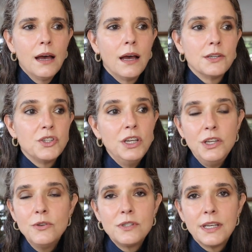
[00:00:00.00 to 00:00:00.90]
Uh, she
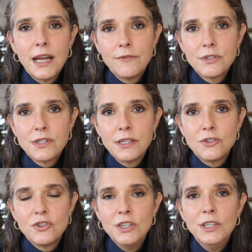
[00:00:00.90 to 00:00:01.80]
used it ever since
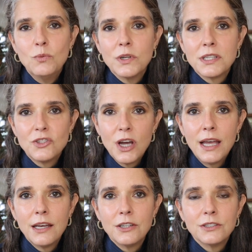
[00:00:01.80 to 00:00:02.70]
she was a
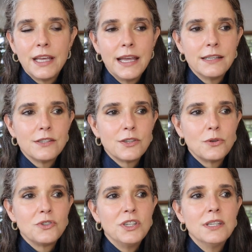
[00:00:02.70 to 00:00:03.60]
child, and
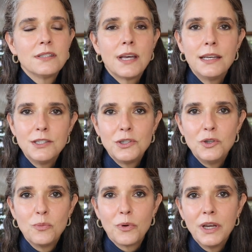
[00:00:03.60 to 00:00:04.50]
so she decided
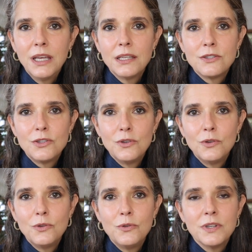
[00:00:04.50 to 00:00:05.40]
to bring it
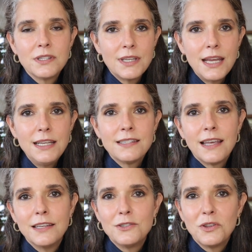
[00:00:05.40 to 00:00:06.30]
to the States
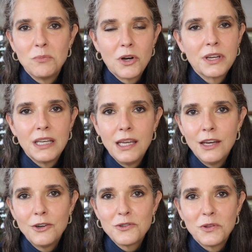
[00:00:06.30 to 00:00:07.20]
and to the market
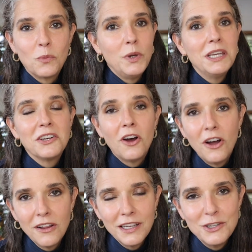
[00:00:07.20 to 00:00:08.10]
here so that we can
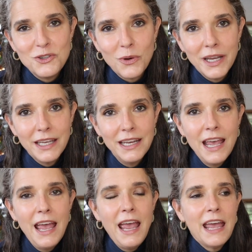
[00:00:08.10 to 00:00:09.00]
all enjoy it.
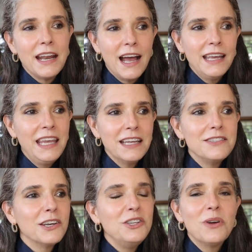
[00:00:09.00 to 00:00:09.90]
And I can't
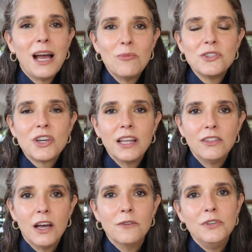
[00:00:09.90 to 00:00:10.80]
tell you how much I
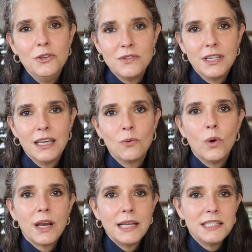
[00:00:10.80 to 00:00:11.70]
love using it.
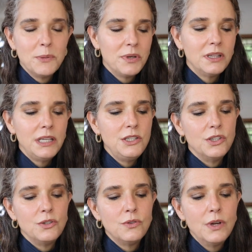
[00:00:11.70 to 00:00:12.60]
What I typically
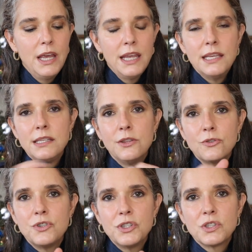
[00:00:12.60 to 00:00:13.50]
do is
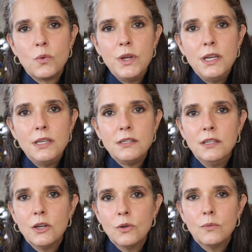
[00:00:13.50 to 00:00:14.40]
either just squeeze,
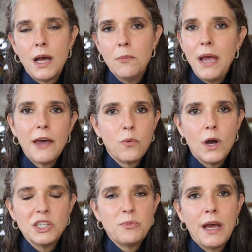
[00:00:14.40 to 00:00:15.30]
you know, uh, bath
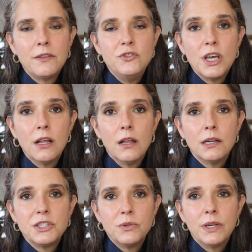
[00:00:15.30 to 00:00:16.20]
wash splash bath gel
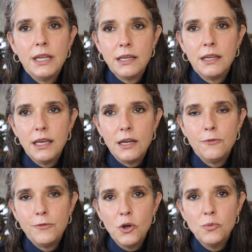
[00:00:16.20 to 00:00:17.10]
onto it and get a
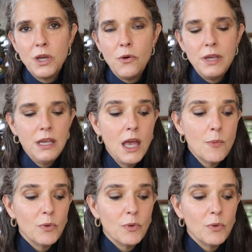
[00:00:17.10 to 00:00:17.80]
foam going.